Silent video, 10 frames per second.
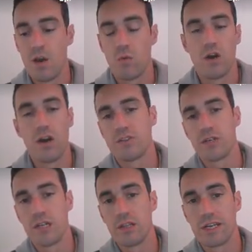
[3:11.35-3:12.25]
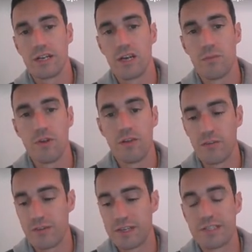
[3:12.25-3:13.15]
We're also going to look at a couple other
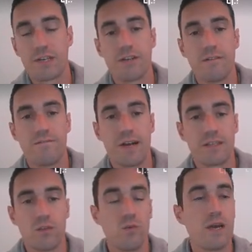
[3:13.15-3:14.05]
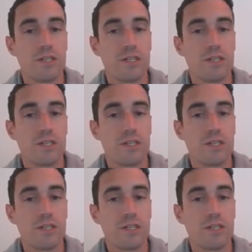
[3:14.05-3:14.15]
things that could affect the way a